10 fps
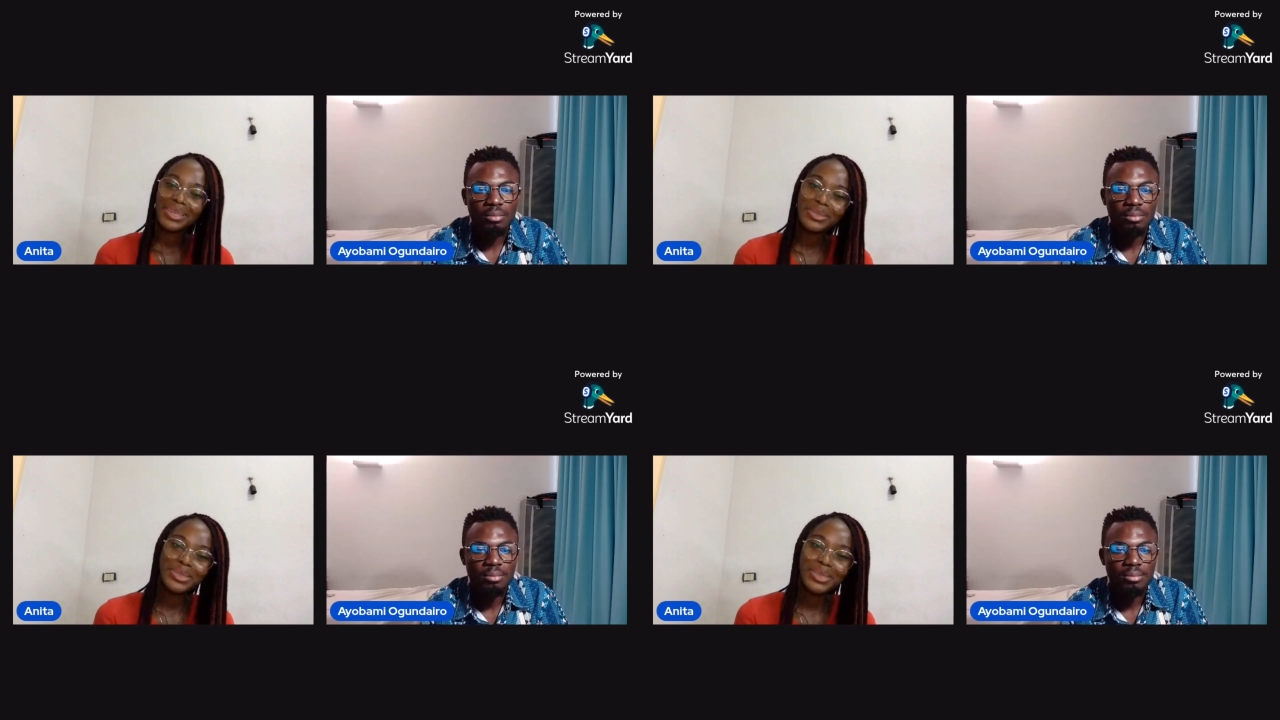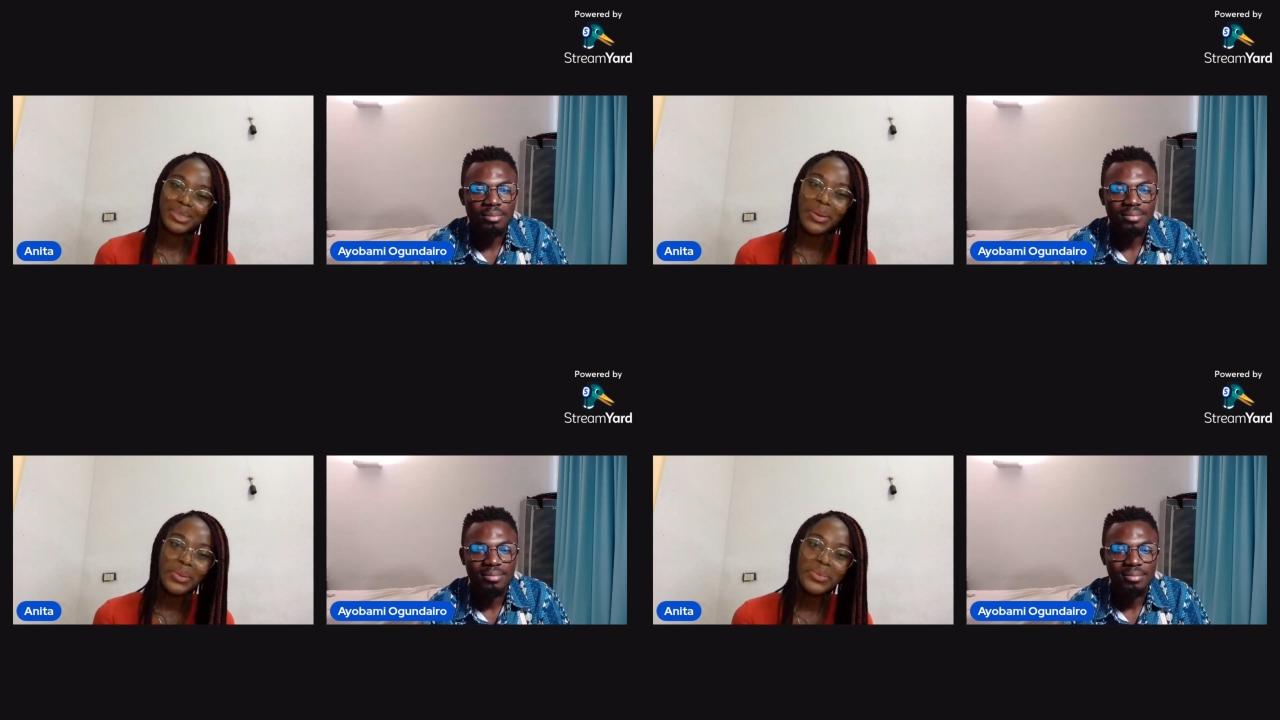Speaker 1: you
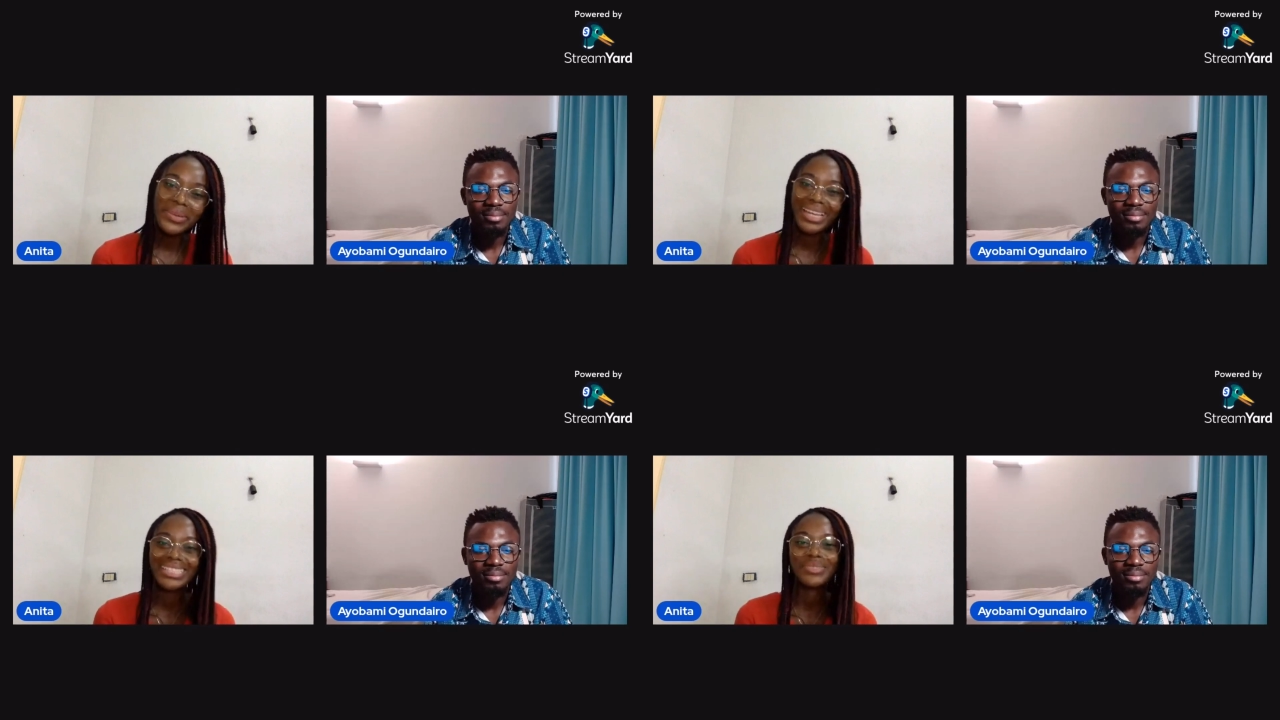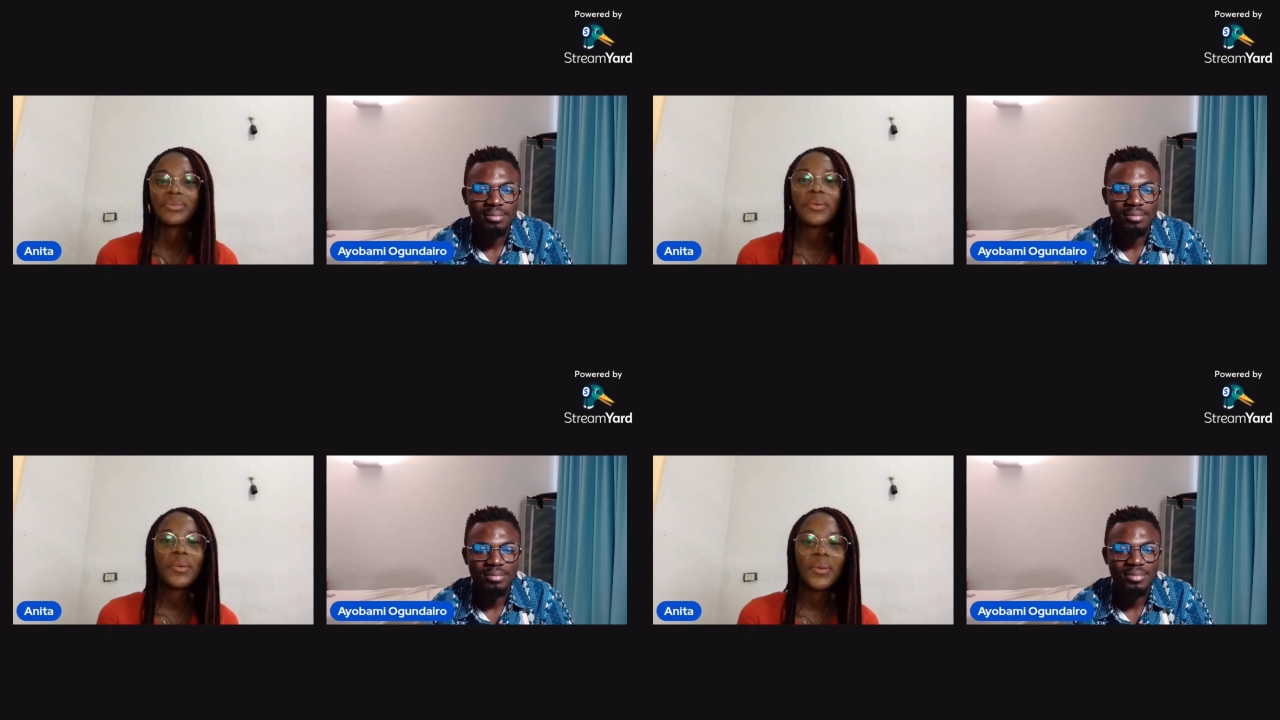so much
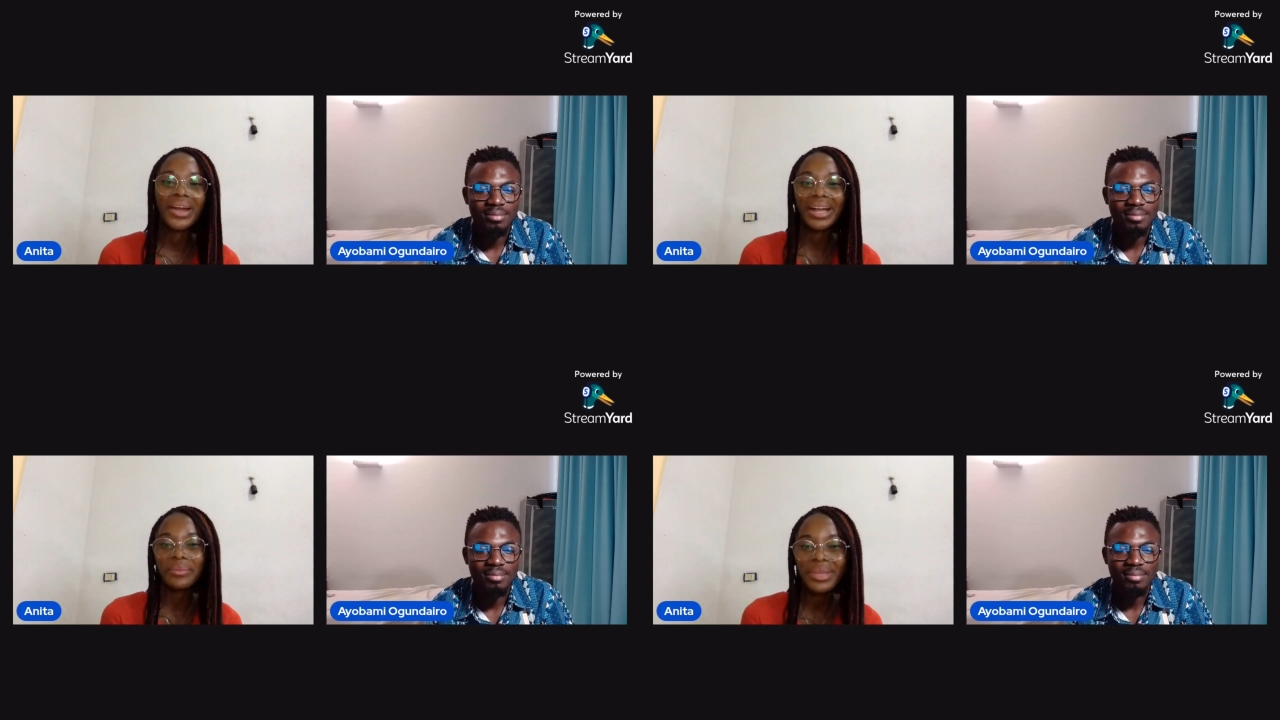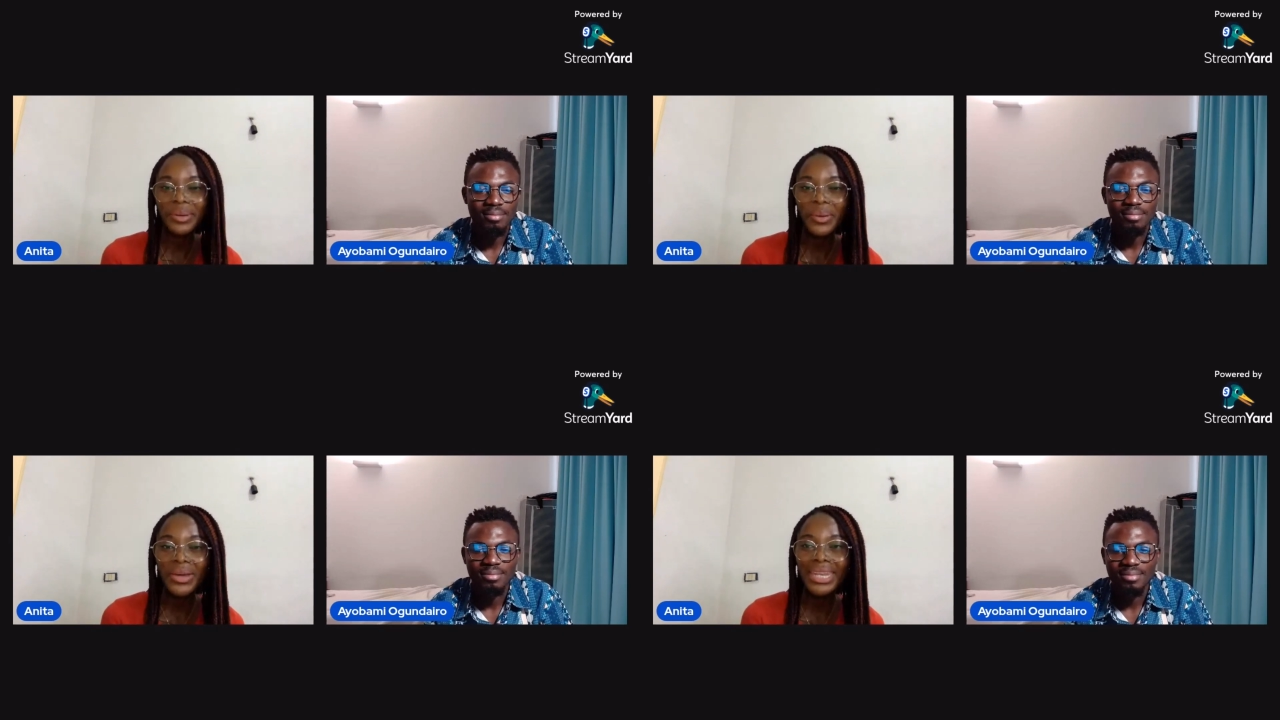for coming
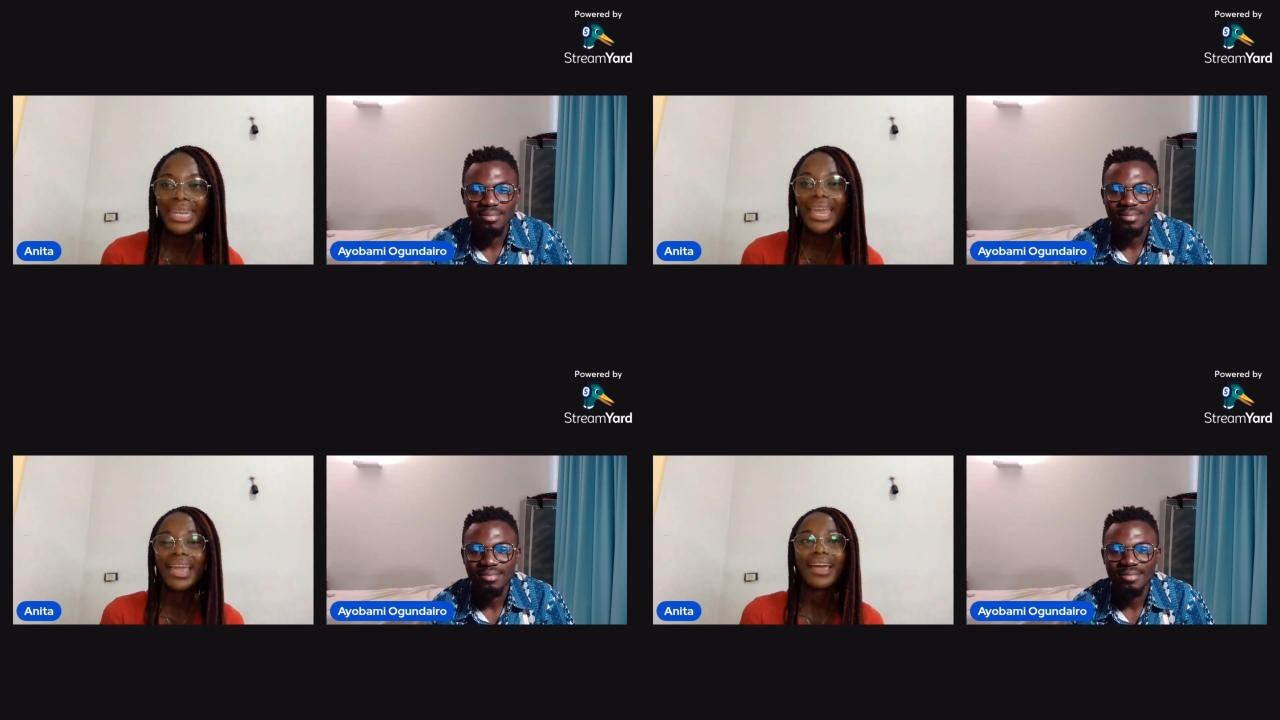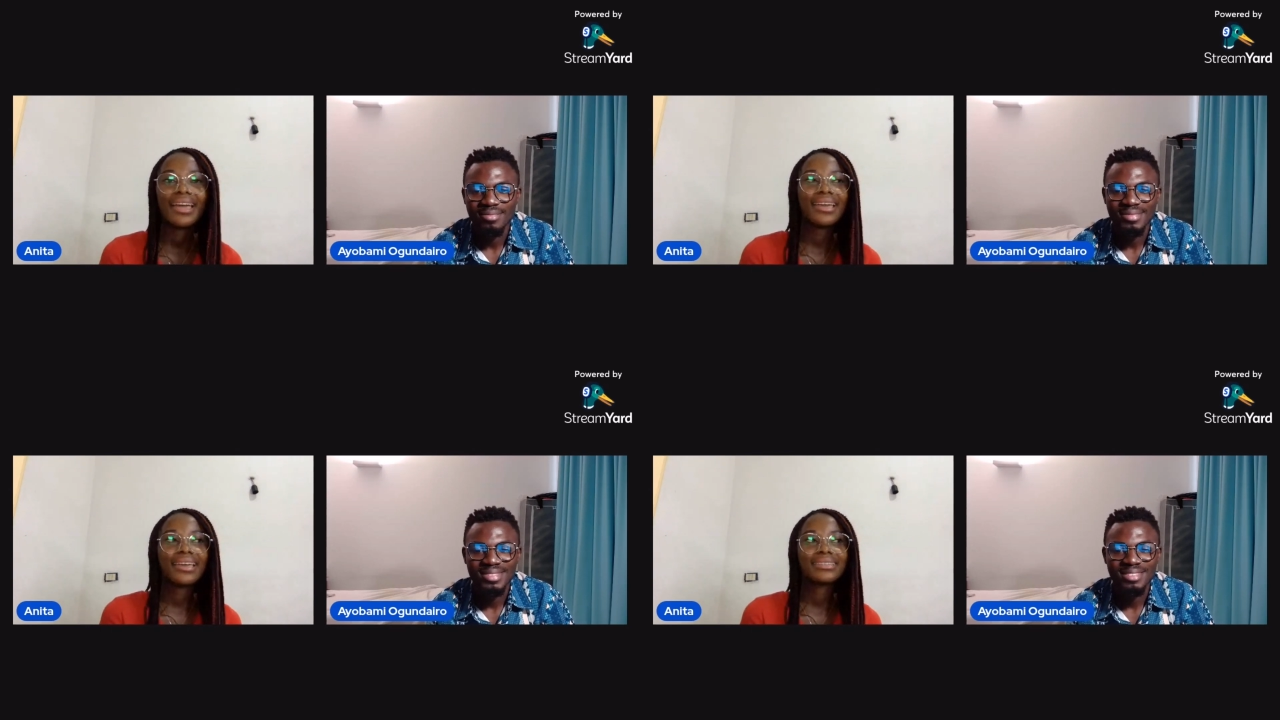on,
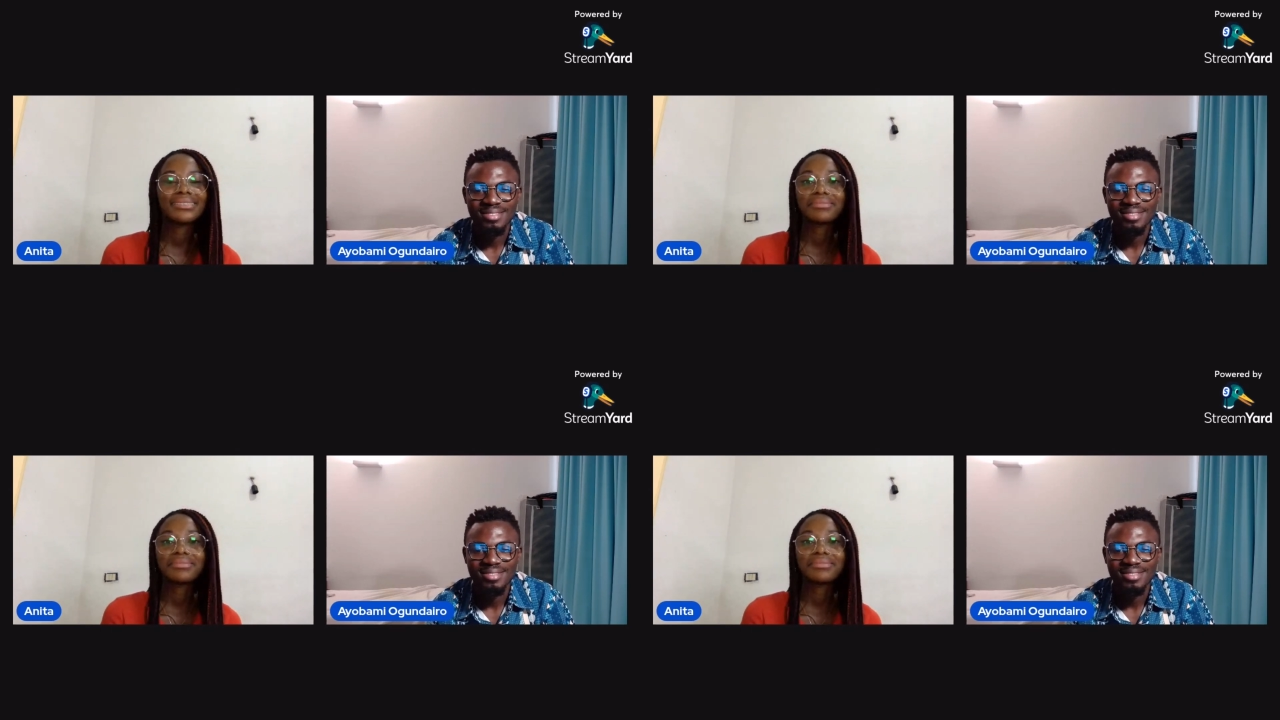and